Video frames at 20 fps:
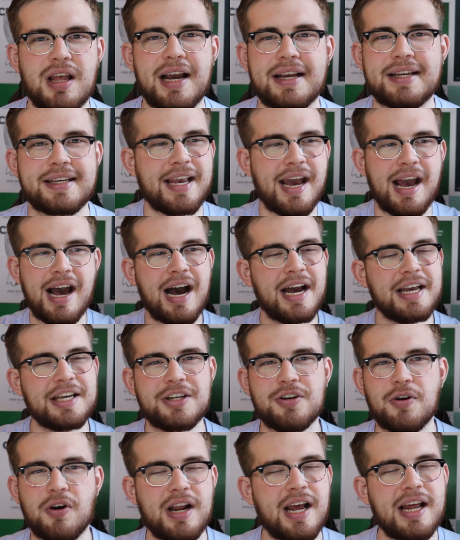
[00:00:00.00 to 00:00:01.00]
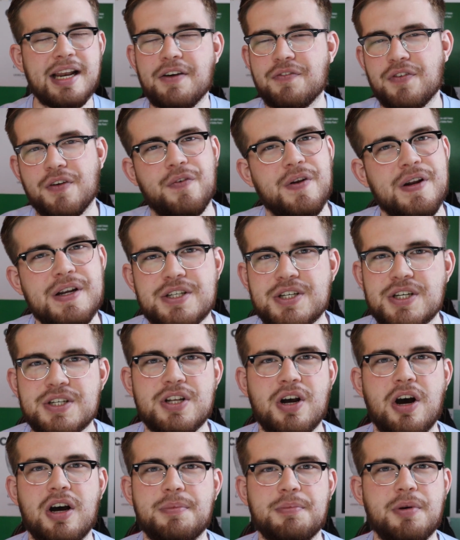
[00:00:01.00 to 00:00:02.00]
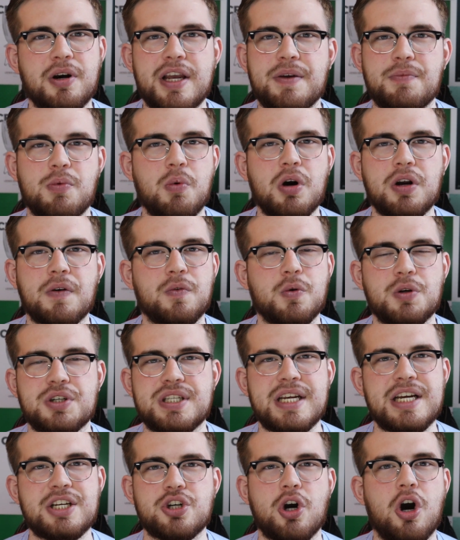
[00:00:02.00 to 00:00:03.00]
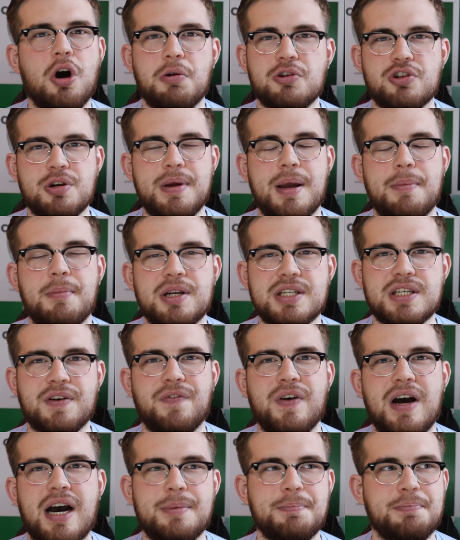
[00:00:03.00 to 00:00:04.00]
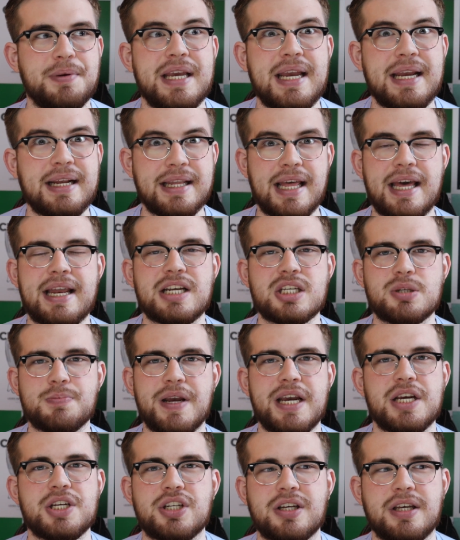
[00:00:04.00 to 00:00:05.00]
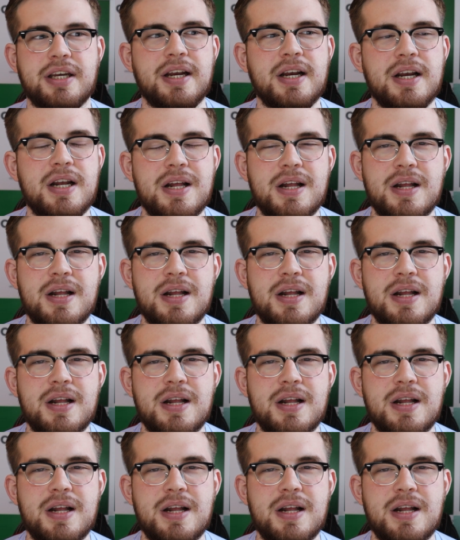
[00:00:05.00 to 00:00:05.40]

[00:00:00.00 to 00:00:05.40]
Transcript: that kit iconic, and everything. It's just unbelievable. One of those days you'll always remember as a fan, being there especially.